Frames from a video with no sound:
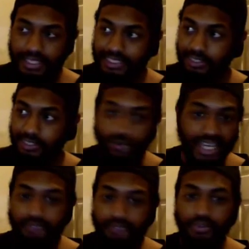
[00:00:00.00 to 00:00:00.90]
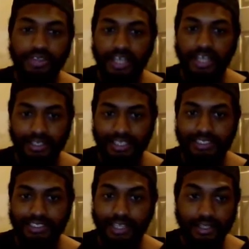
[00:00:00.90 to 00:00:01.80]
new evil thing.
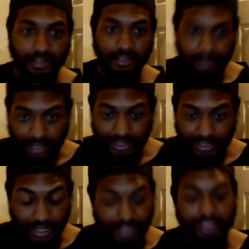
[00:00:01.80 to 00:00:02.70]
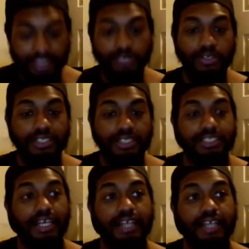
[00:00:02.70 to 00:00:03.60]
That's like I think the story is
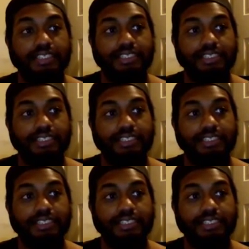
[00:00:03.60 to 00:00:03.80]
that